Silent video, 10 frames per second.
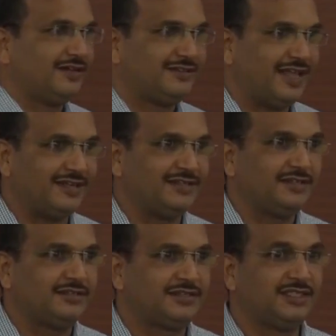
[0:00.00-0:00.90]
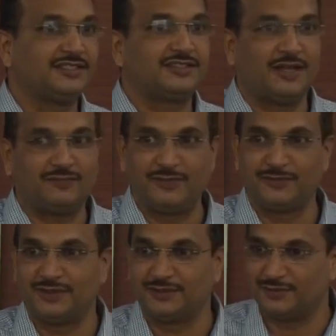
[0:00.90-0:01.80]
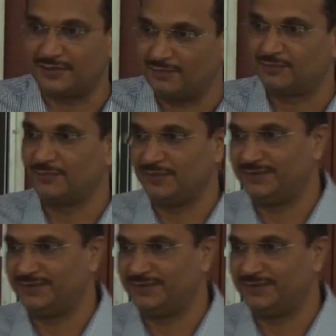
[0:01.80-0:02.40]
Then she is refusing to come to me.